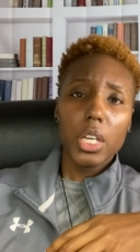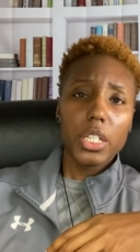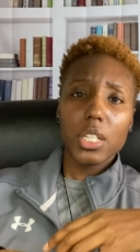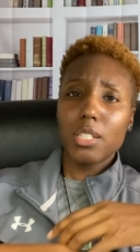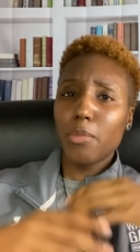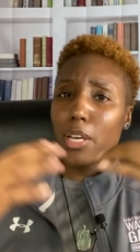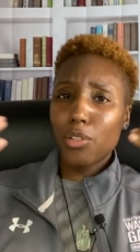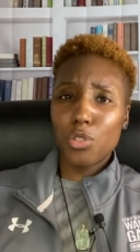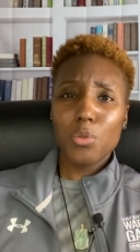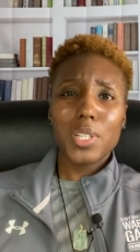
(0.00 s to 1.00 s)
just to be able to
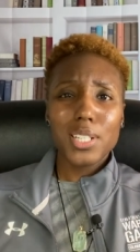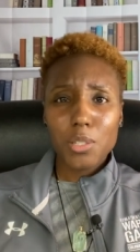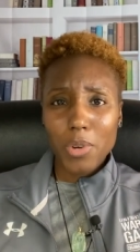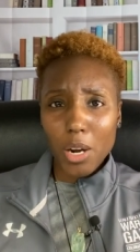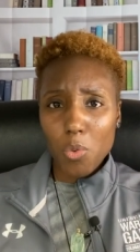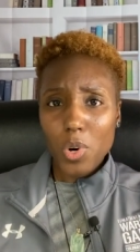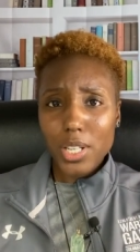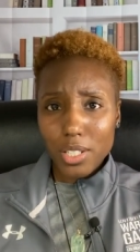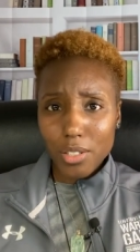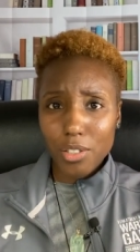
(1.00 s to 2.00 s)
do what I want
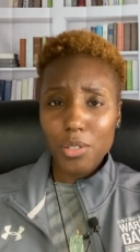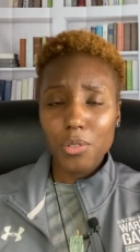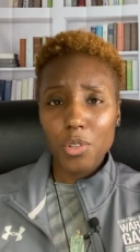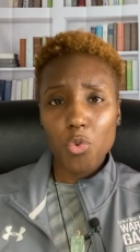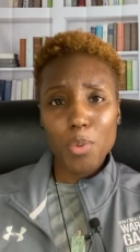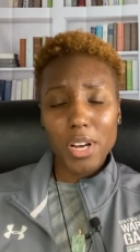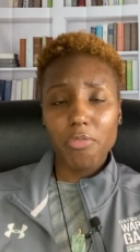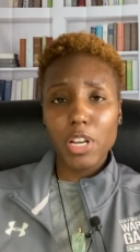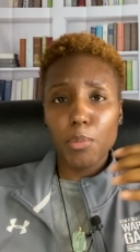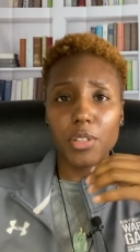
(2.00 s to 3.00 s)
to do with my
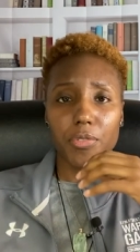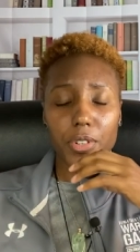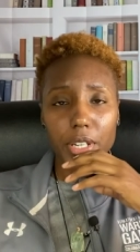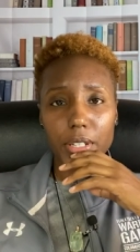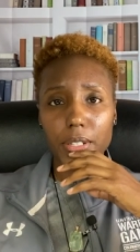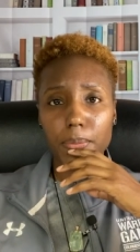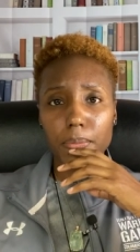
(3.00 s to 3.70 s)
family and friends.